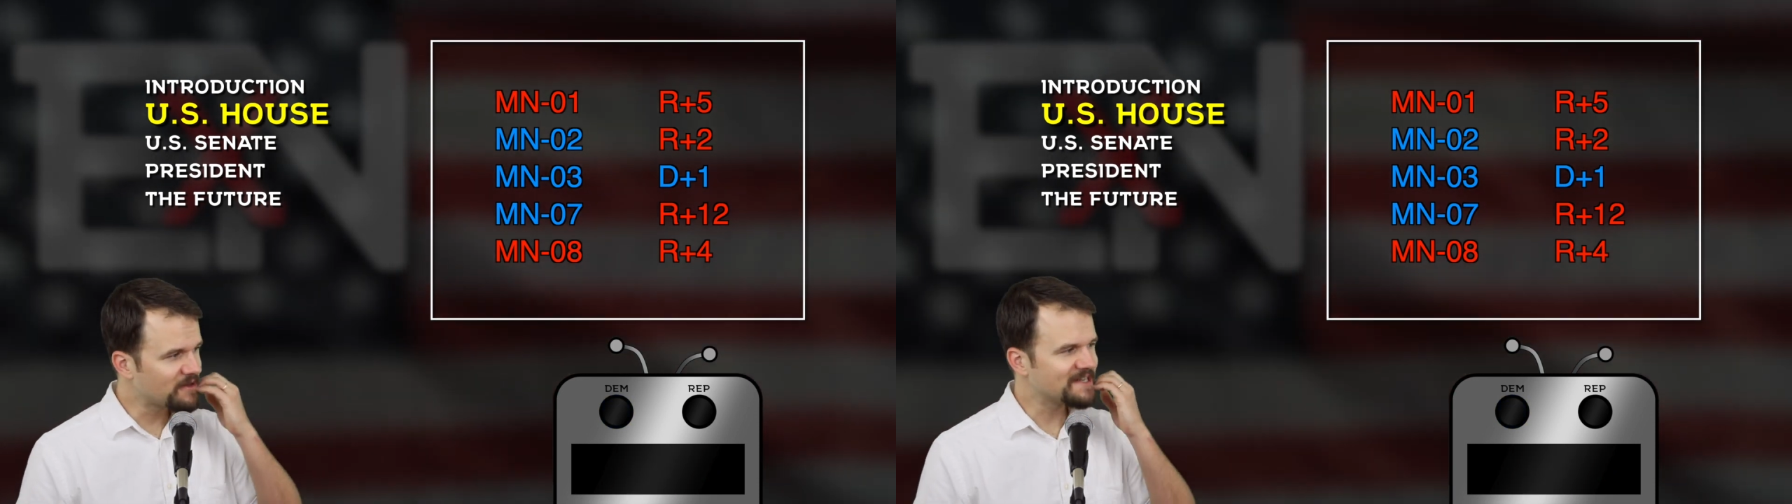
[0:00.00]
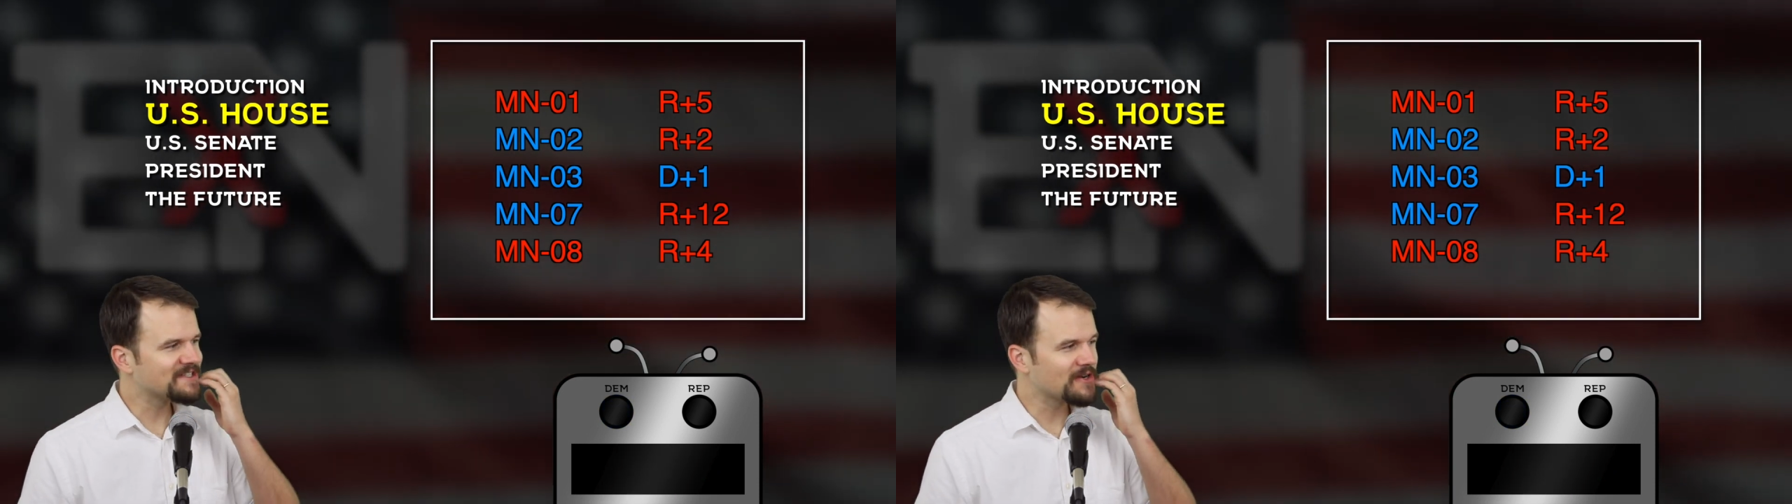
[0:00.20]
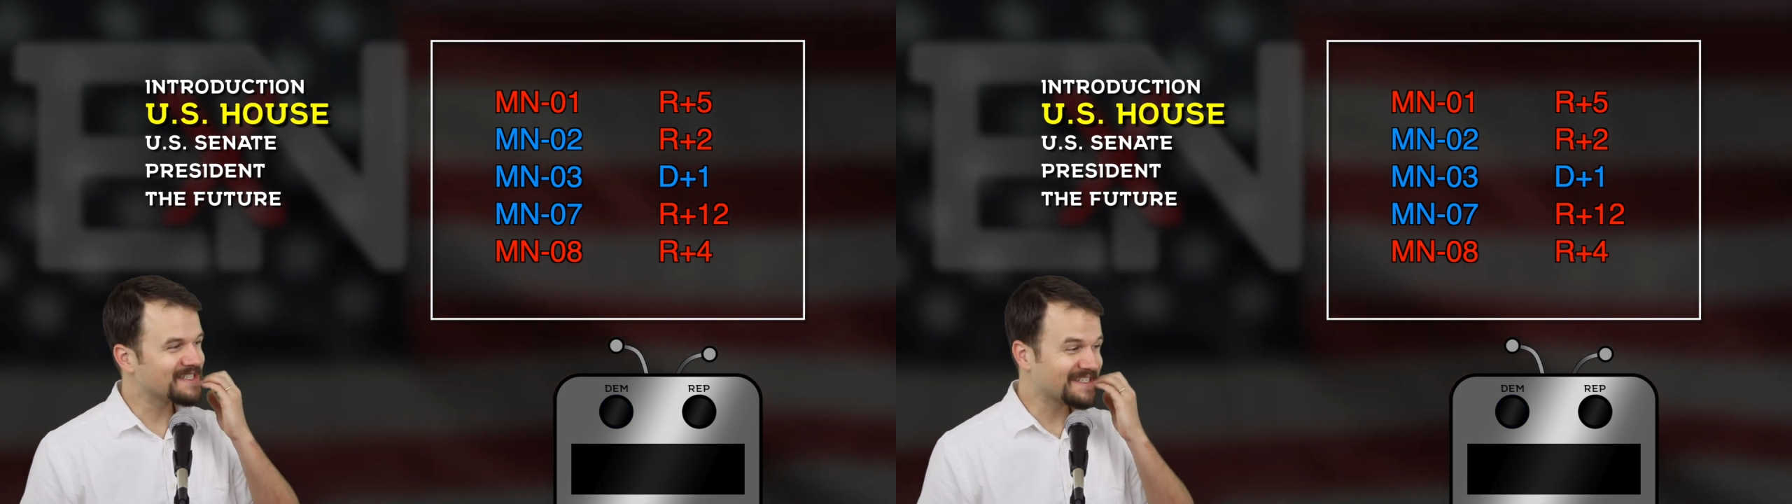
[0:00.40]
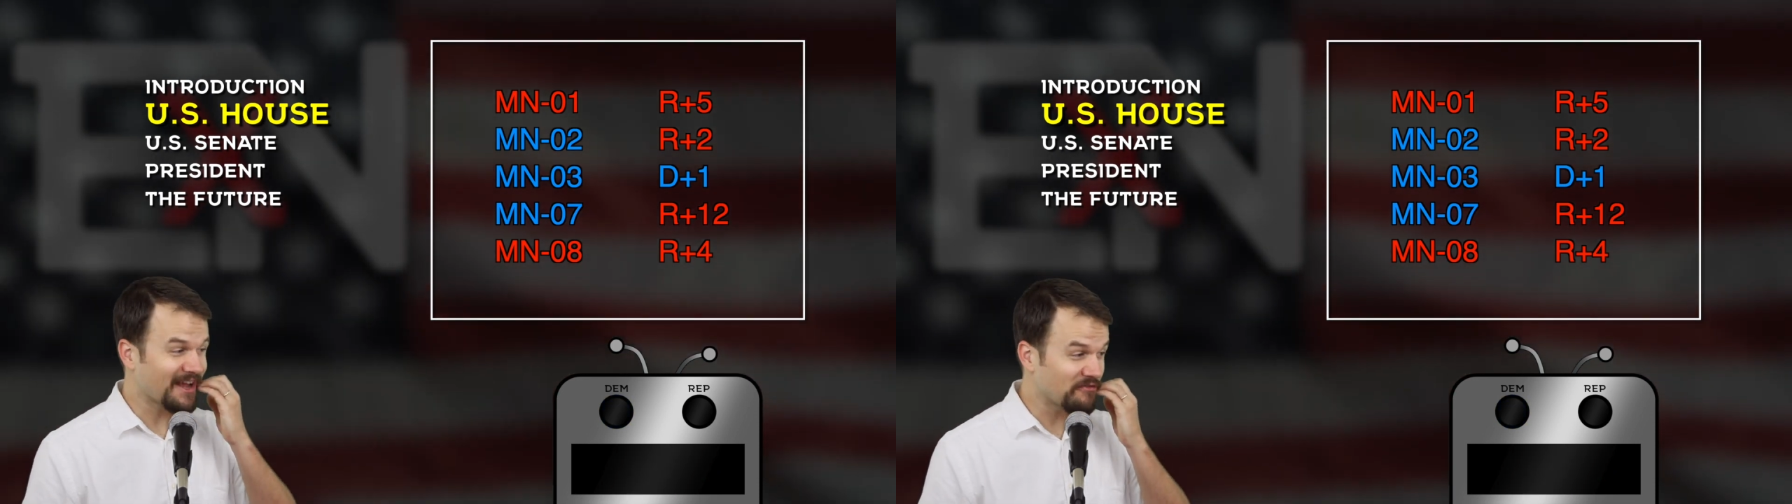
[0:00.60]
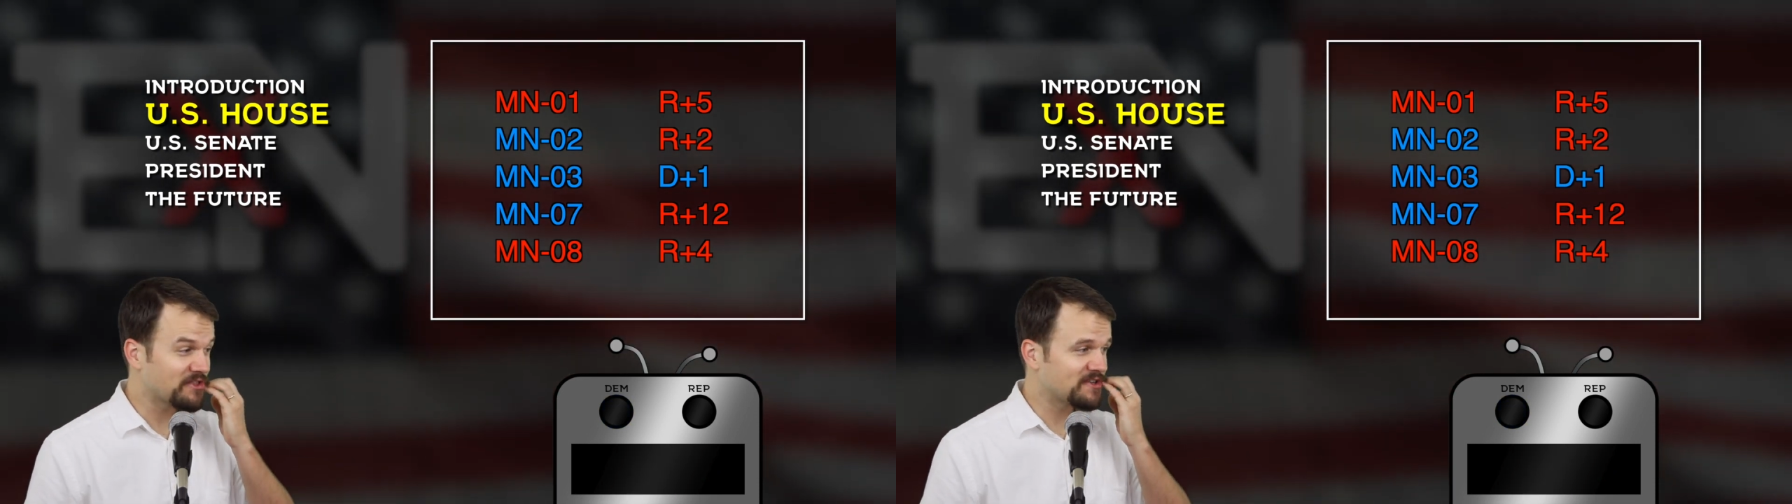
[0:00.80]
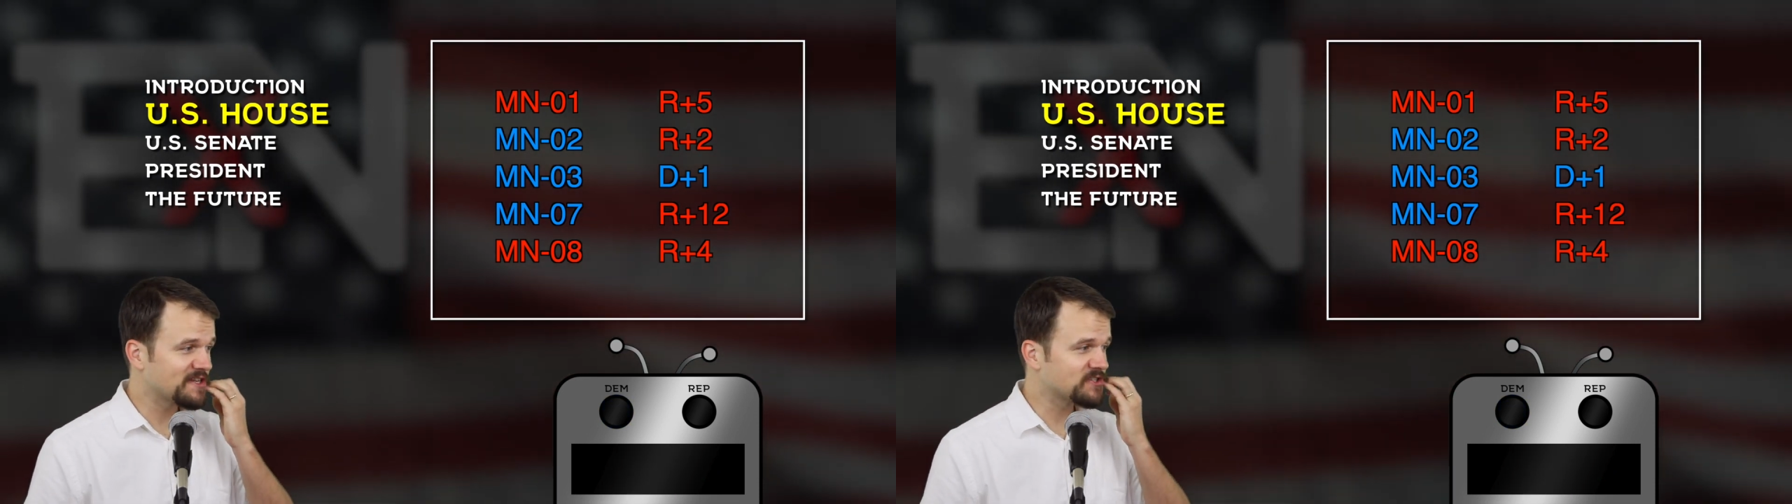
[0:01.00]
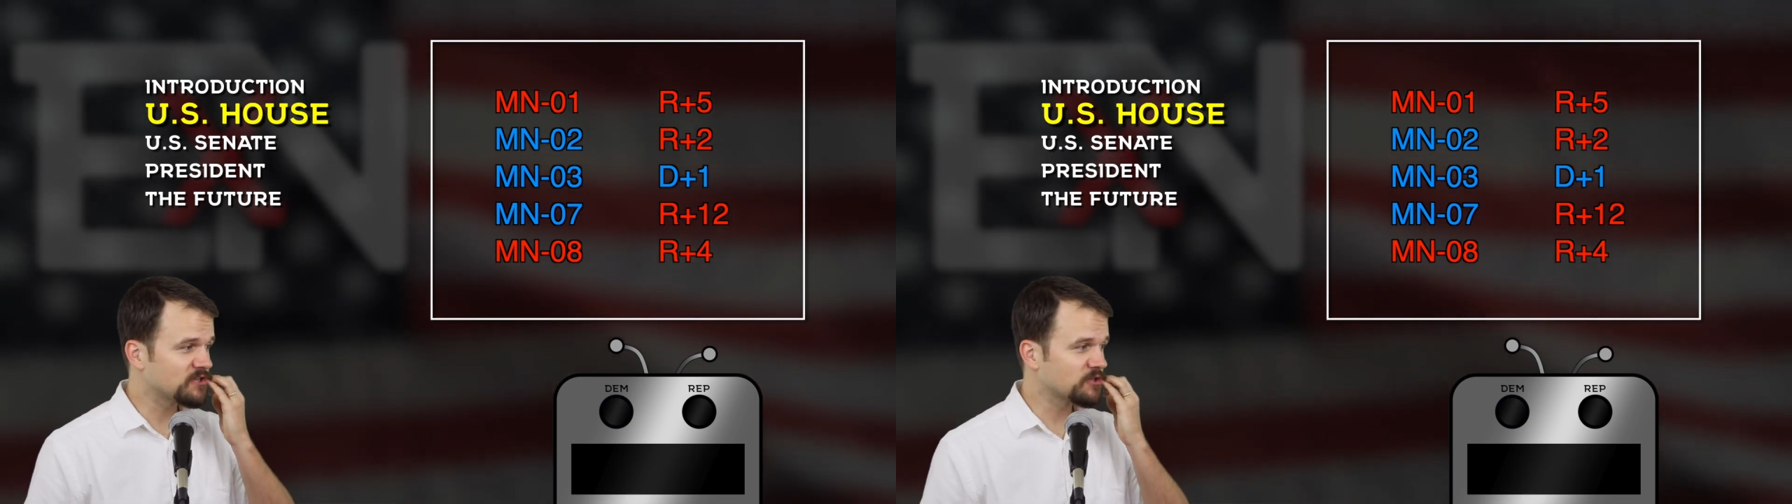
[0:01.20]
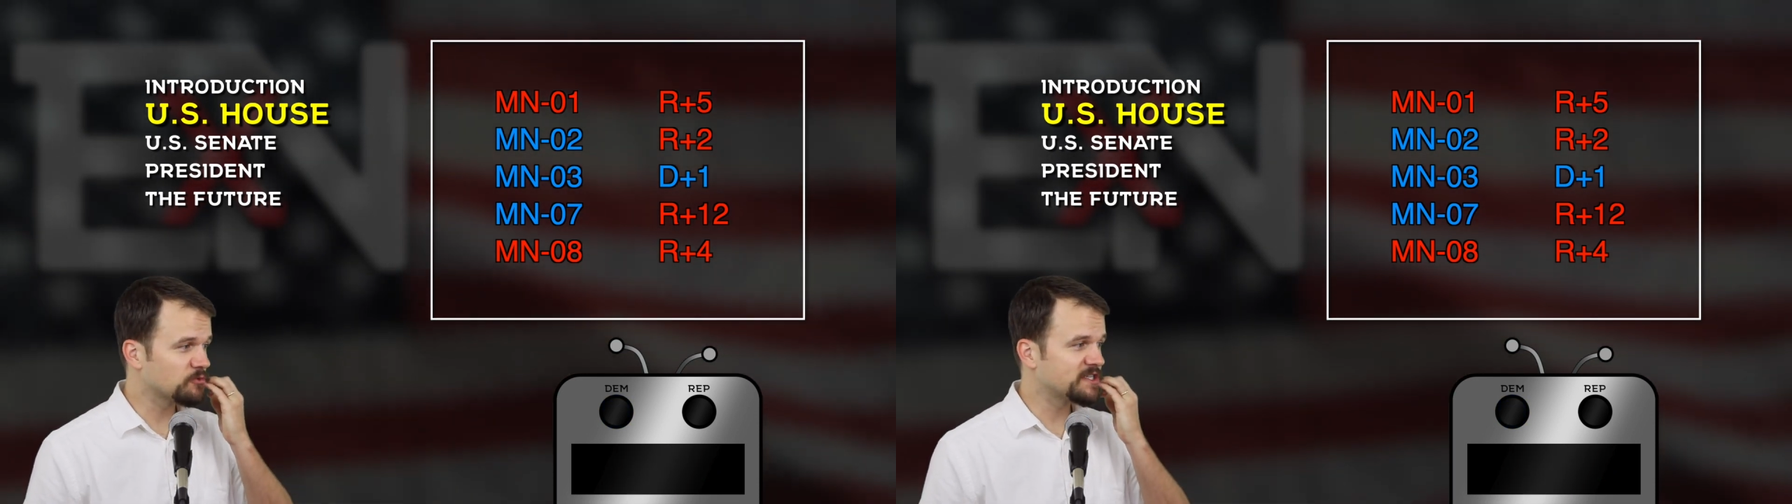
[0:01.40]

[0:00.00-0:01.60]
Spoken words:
Minnesota's 7th District,